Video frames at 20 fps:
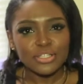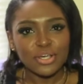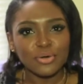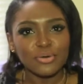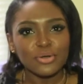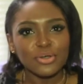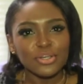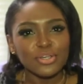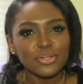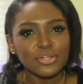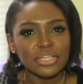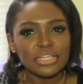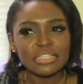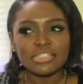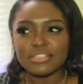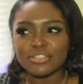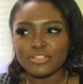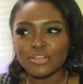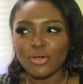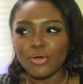so you need
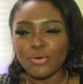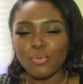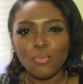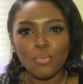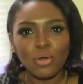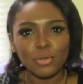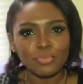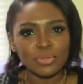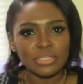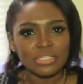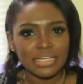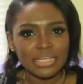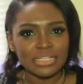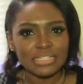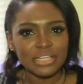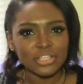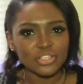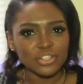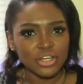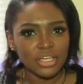to know what
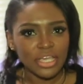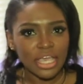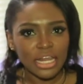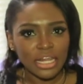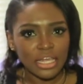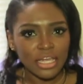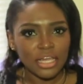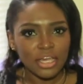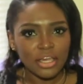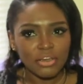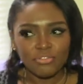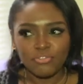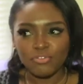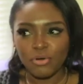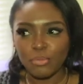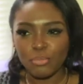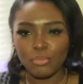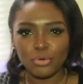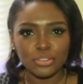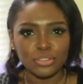percentage you're getting
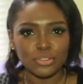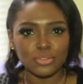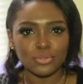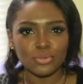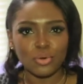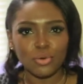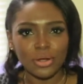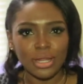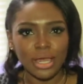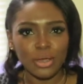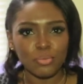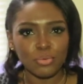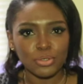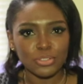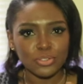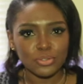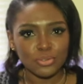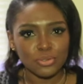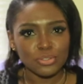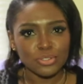from what store like
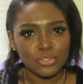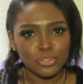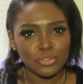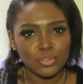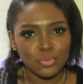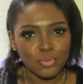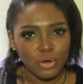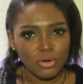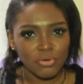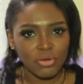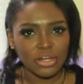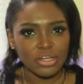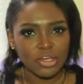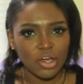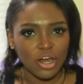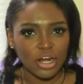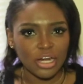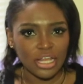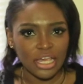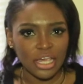what stores to use what credit
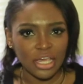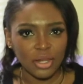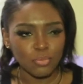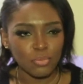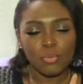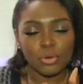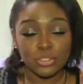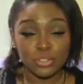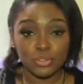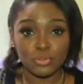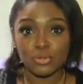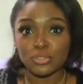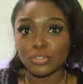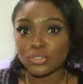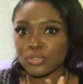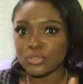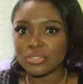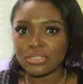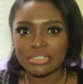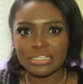card in what
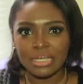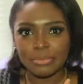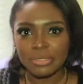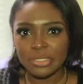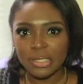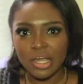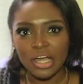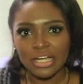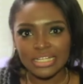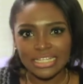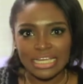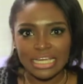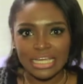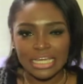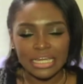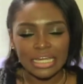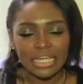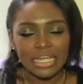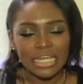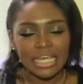stores to use a debit card
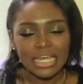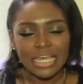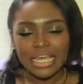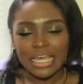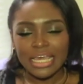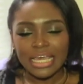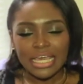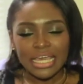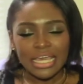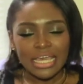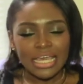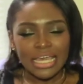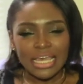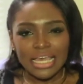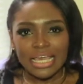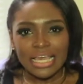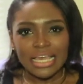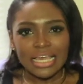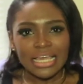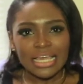in
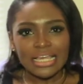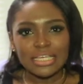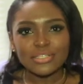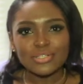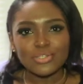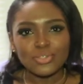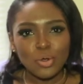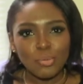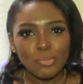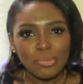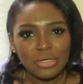it's so